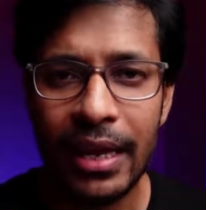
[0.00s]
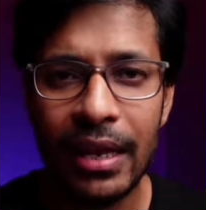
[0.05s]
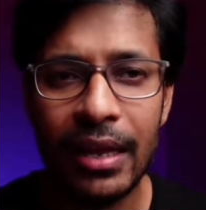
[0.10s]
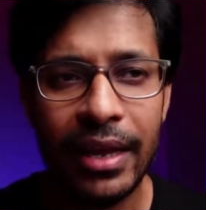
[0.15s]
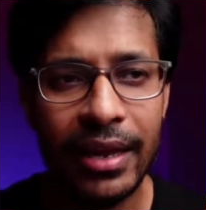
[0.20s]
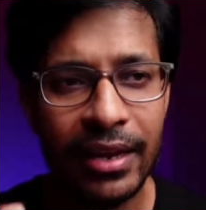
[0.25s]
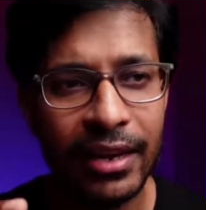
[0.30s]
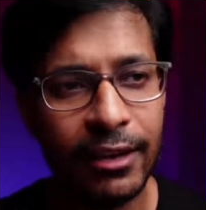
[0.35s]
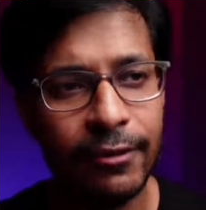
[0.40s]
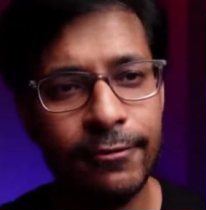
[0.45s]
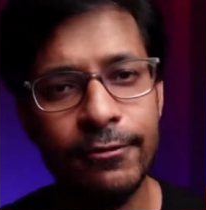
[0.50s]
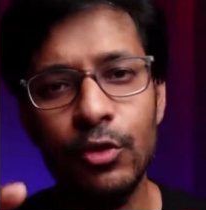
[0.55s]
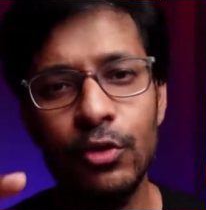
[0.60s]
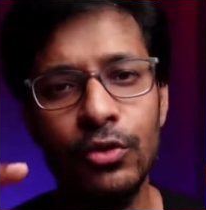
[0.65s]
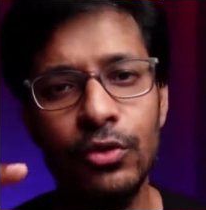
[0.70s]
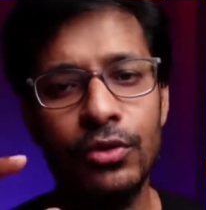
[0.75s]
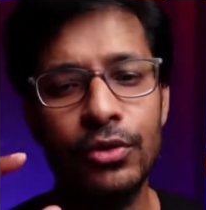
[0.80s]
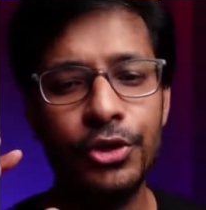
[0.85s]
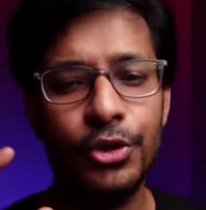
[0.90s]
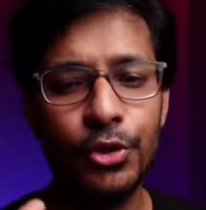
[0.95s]
enough
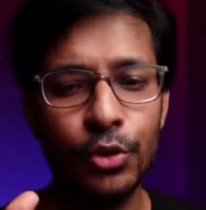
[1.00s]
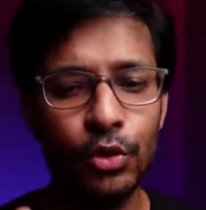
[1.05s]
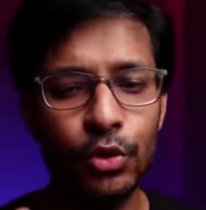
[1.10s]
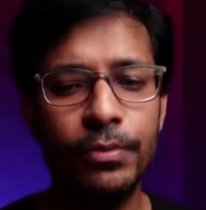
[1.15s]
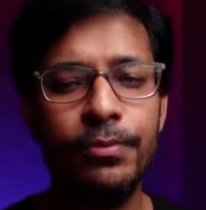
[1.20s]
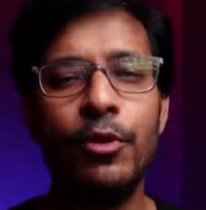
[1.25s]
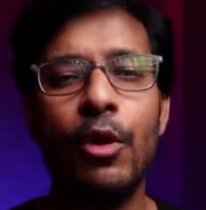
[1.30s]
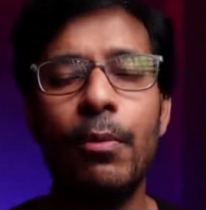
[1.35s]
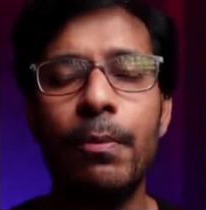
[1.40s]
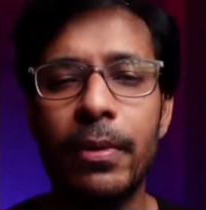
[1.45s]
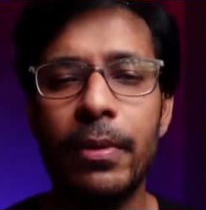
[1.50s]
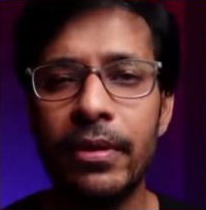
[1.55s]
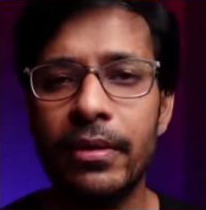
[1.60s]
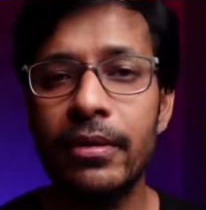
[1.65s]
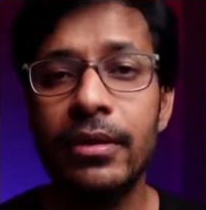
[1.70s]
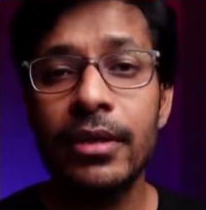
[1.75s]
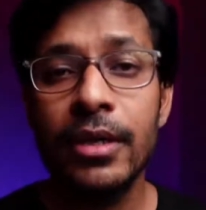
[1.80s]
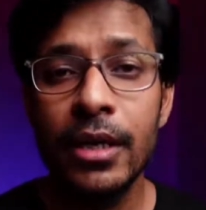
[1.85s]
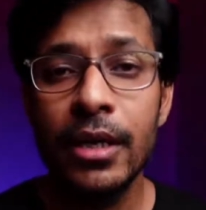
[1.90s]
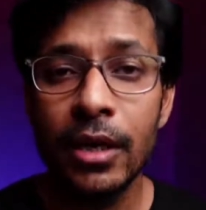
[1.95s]
to shoot
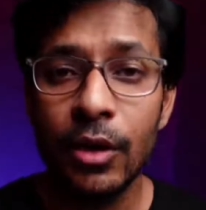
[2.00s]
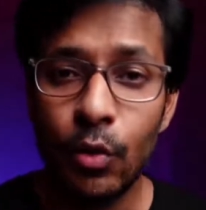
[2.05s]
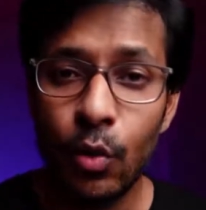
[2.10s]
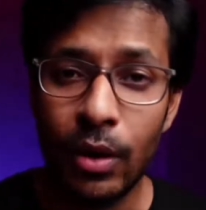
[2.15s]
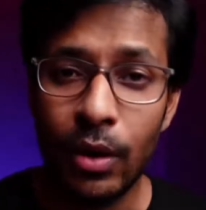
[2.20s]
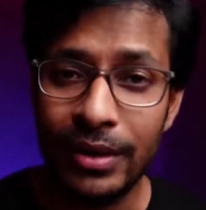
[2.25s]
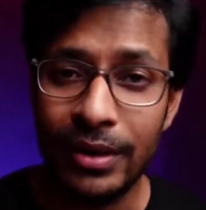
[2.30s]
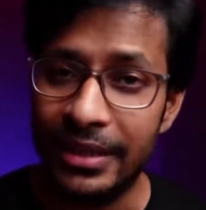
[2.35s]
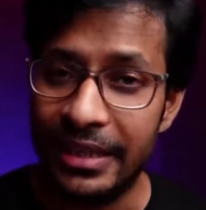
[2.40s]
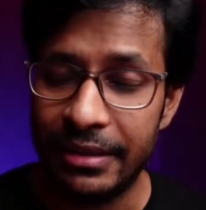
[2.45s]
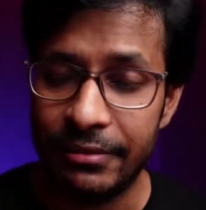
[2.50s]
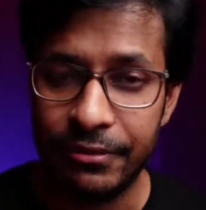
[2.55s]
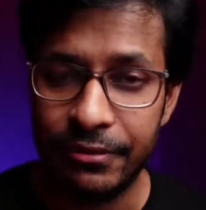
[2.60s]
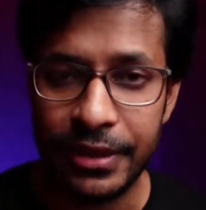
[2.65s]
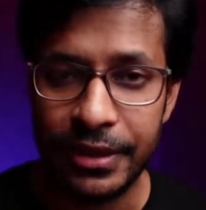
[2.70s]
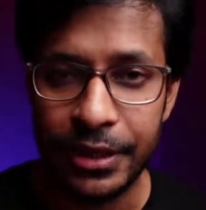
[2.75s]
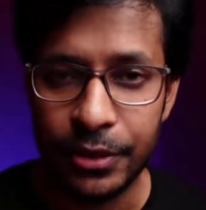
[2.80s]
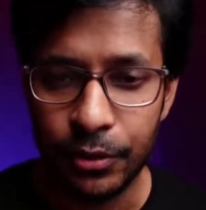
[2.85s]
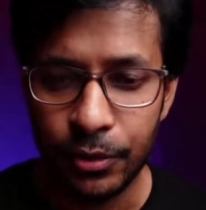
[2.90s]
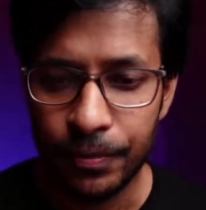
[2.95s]
proper quality
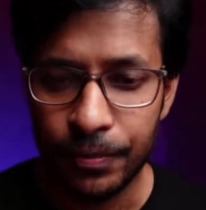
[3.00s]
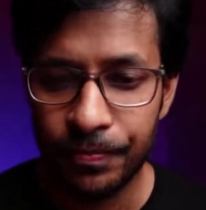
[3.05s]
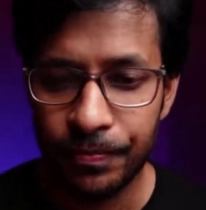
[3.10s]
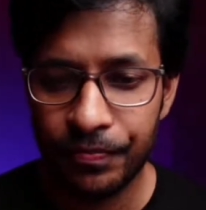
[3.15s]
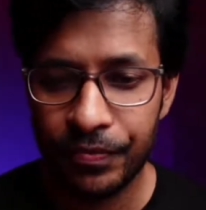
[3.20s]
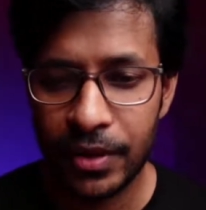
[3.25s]
video.